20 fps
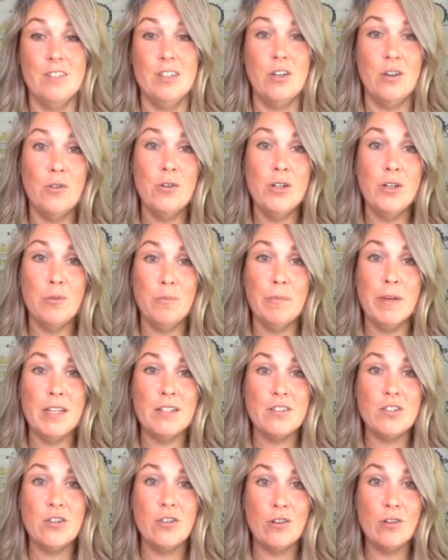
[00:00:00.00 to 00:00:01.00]
Go to your
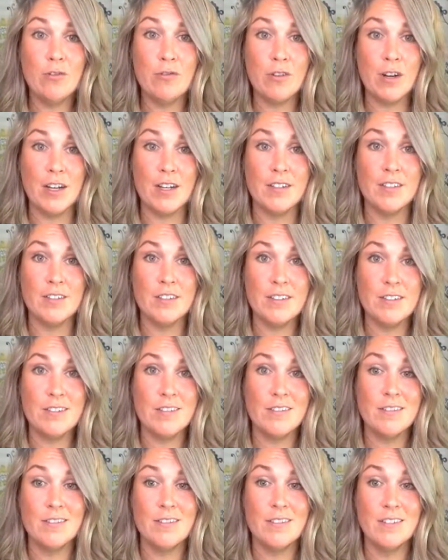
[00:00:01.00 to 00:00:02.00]
best girlfriends
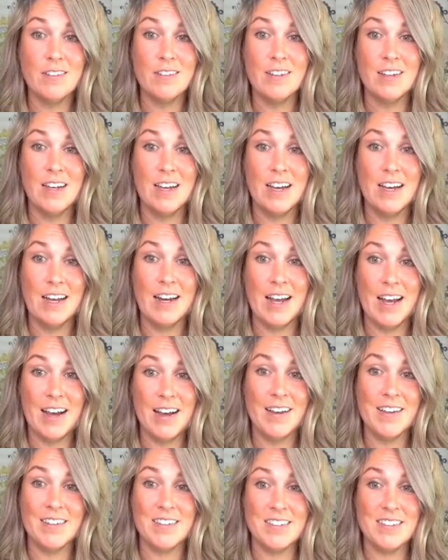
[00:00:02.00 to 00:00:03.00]
and
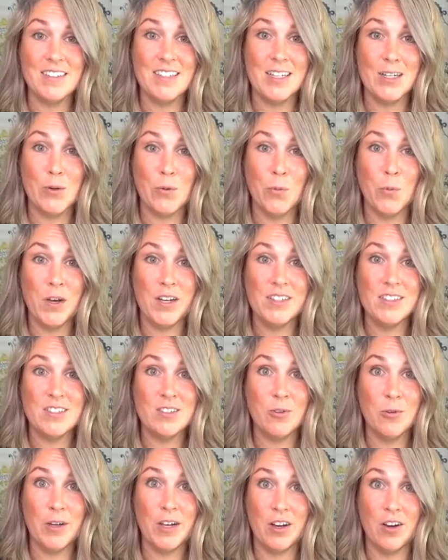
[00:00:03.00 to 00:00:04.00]
ask, like, what is
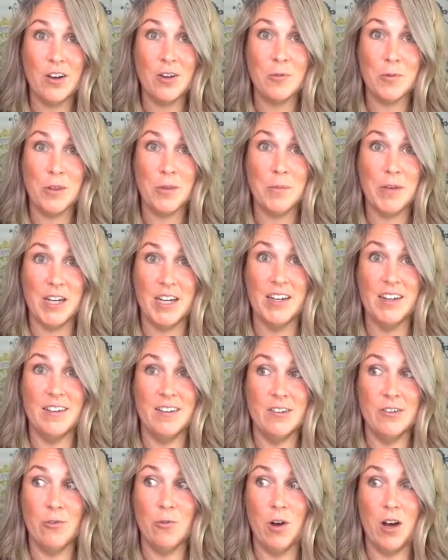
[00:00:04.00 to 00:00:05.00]
going on with me?
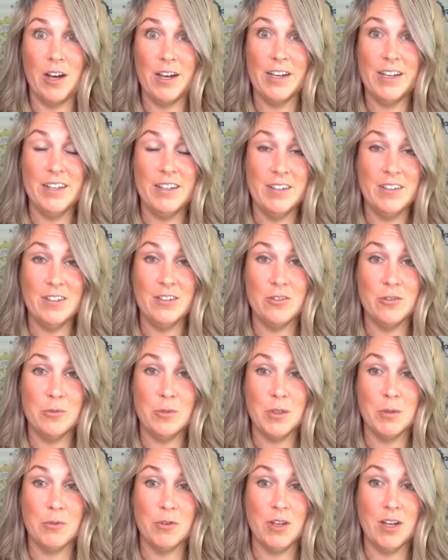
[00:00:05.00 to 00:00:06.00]
Why do
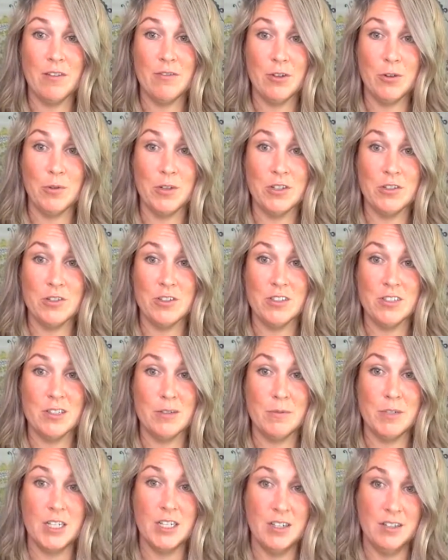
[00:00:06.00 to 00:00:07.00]
people have no interest
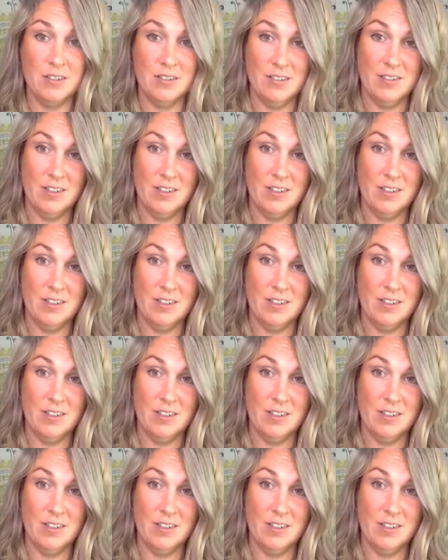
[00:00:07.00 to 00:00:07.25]
in me?